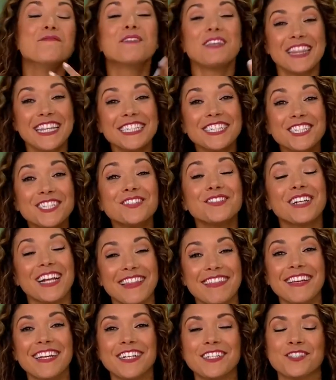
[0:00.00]
But this is what I
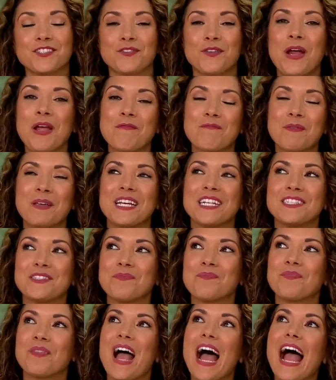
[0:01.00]
think is great because
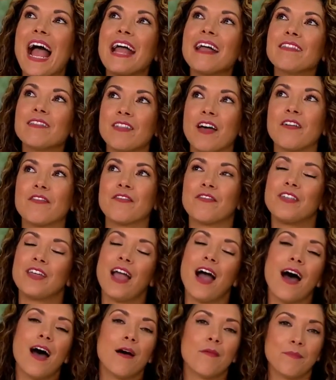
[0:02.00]
I love the
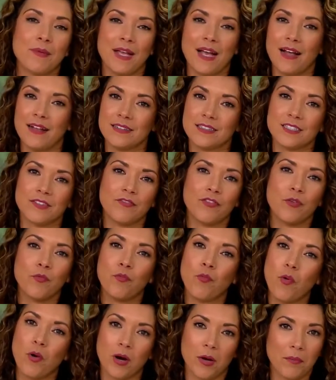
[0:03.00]
ambiance of the
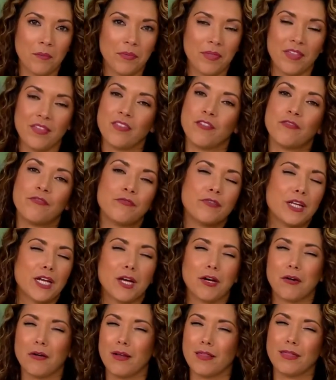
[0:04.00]
warmth and the
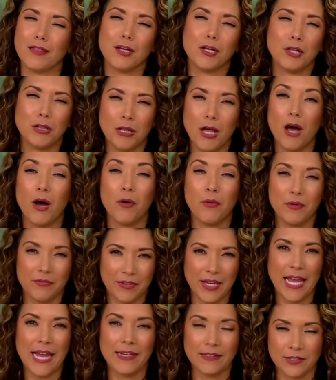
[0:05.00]
flicker and the glow of
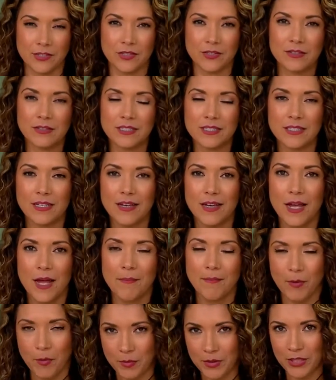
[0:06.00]
candles.
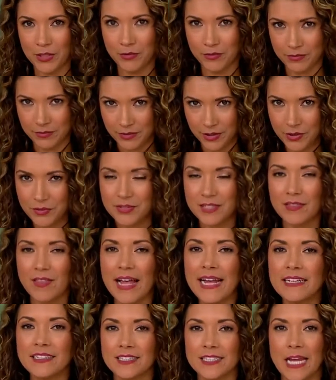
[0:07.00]
But when you use
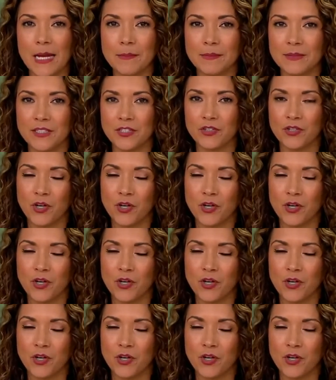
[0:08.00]
lightscapes in your